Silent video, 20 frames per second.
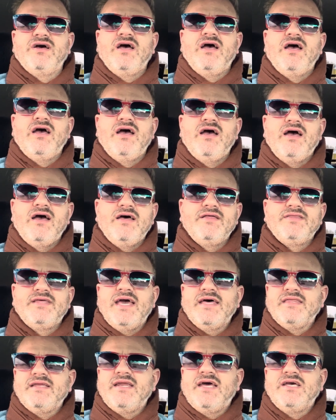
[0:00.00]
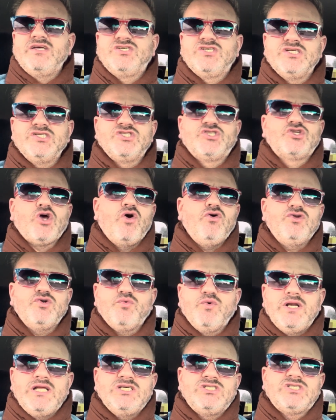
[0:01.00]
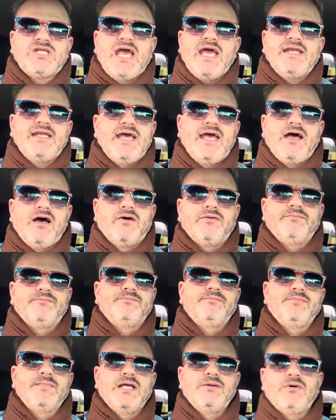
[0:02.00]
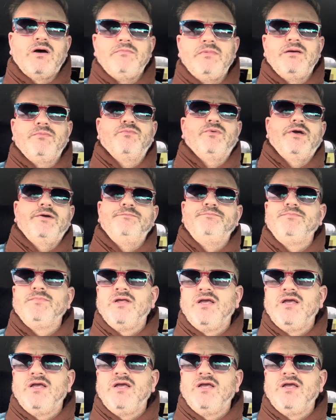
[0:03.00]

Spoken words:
the other nations don't really stand out in my memory.